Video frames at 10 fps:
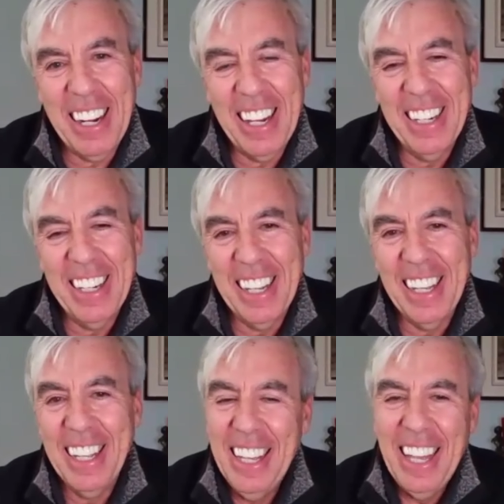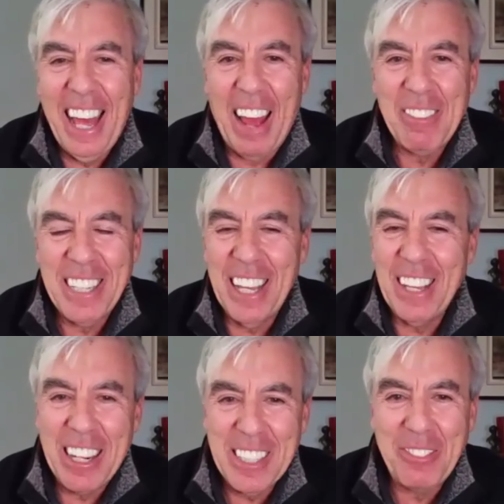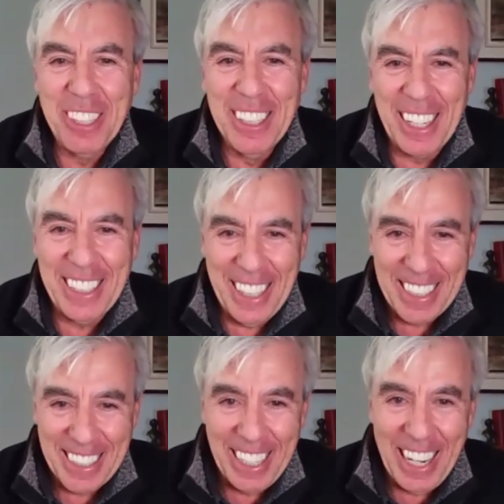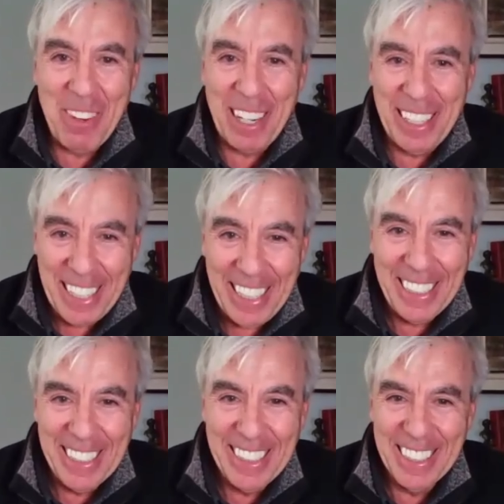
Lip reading: and I have to tell you, I just feel lucky that I still have my knees.